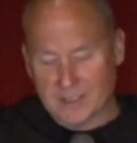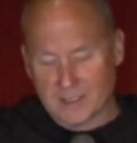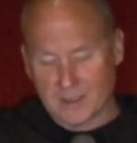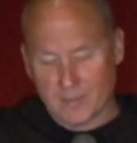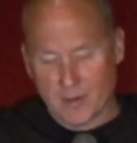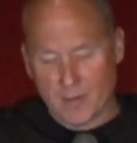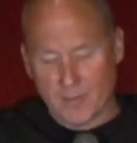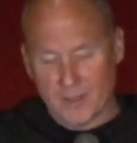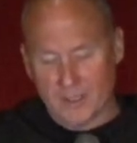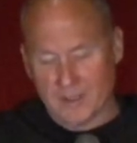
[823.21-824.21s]
Is it
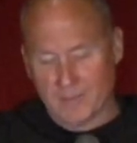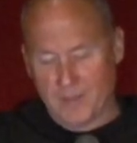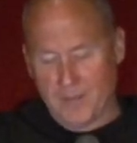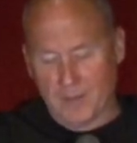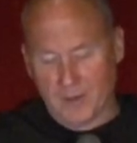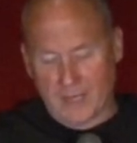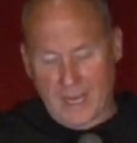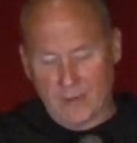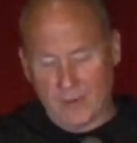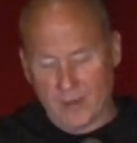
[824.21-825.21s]
appropriate that people are
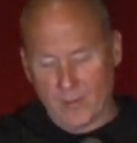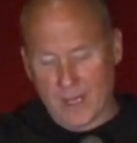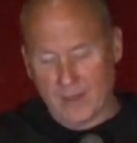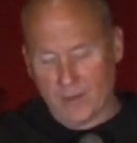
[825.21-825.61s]
gathering around